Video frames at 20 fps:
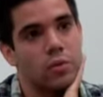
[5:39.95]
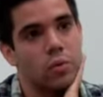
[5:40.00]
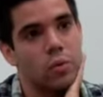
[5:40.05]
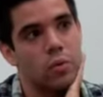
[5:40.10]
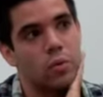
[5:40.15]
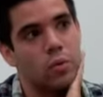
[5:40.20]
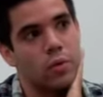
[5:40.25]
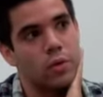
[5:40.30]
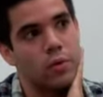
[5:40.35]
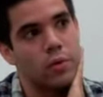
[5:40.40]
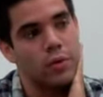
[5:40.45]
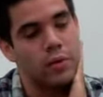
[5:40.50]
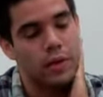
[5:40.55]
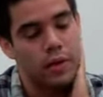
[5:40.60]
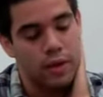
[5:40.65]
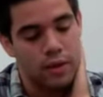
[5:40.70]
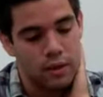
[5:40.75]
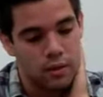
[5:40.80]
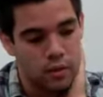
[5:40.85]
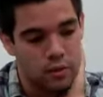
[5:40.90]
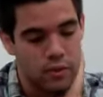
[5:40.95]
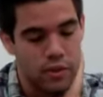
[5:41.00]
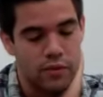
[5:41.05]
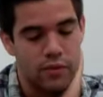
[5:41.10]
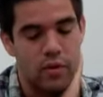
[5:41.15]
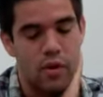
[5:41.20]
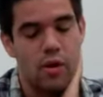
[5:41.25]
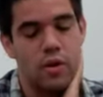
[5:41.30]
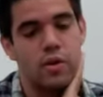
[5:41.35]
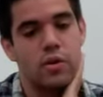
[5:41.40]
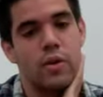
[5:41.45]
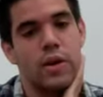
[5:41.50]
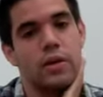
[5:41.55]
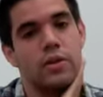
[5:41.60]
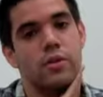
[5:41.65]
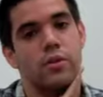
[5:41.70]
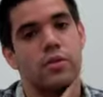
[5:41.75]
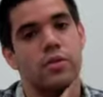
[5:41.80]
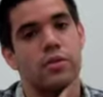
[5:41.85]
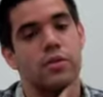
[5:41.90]
We'll work with like, you know, different art
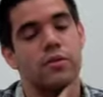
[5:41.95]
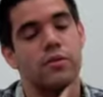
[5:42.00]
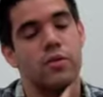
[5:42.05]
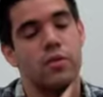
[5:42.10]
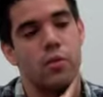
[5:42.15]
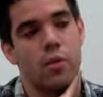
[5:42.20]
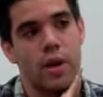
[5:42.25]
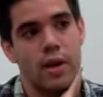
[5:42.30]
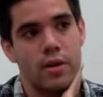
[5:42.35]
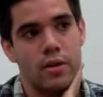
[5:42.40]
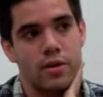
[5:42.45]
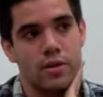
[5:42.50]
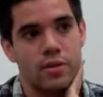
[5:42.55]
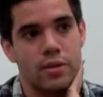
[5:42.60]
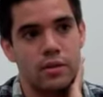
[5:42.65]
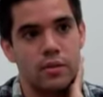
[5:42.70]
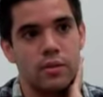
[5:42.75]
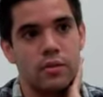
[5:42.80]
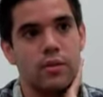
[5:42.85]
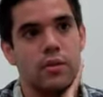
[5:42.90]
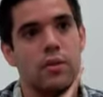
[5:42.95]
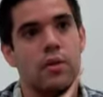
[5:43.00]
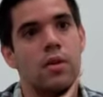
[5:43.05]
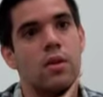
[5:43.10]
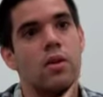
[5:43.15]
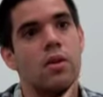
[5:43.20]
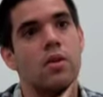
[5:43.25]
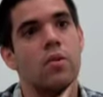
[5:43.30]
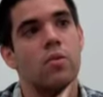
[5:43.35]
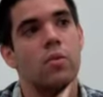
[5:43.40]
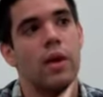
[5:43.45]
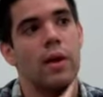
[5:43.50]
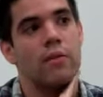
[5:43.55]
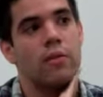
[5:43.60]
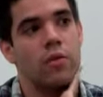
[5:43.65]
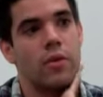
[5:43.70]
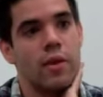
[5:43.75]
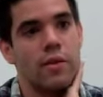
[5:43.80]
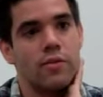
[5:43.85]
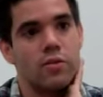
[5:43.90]
directors and different writers and we'll
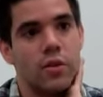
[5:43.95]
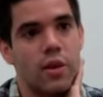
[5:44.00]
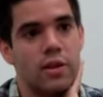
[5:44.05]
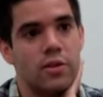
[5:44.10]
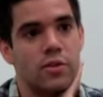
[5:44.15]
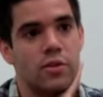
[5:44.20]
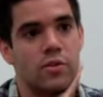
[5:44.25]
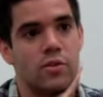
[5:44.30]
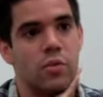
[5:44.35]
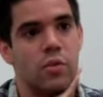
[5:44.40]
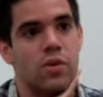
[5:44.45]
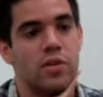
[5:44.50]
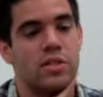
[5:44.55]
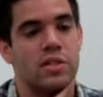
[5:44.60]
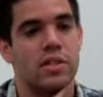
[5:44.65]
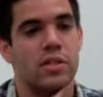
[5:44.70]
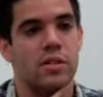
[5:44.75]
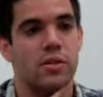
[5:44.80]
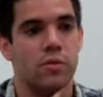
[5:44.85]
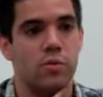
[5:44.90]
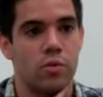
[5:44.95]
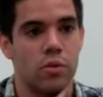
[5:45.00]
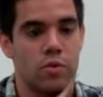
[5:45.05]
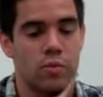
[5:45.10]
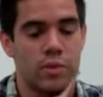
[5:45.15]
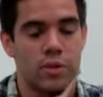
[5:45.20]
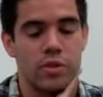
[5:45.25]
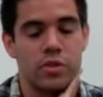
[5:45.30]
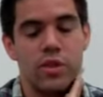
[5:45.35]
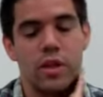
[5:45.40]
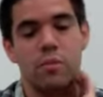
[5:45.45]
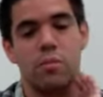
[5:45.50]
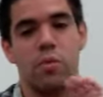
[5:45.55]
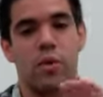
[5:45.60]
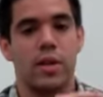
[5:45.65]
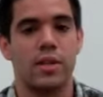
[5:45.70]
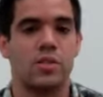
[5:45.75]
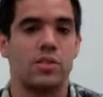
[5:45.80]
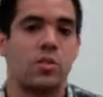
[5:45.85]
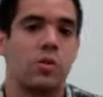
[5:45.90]
have creative directors and we'll all sit in a room and try to
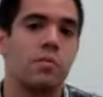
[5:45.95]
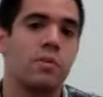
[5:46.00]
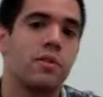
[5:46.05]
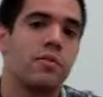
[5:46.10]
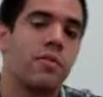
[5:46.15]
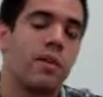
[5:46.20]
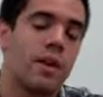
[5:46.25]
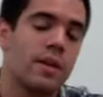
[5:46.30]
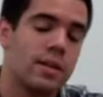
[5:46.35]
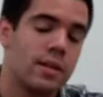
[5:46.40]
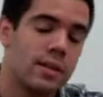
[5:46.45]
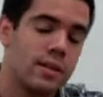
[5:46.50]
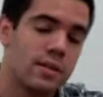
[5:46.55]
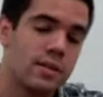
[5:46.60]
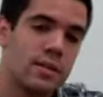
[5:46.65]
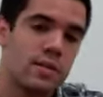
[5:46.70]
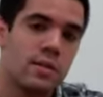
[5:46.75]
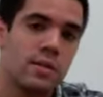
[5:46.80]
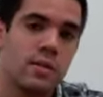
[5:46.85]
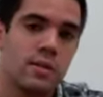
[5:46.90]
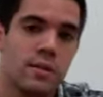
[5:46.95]
brainstorm different ideas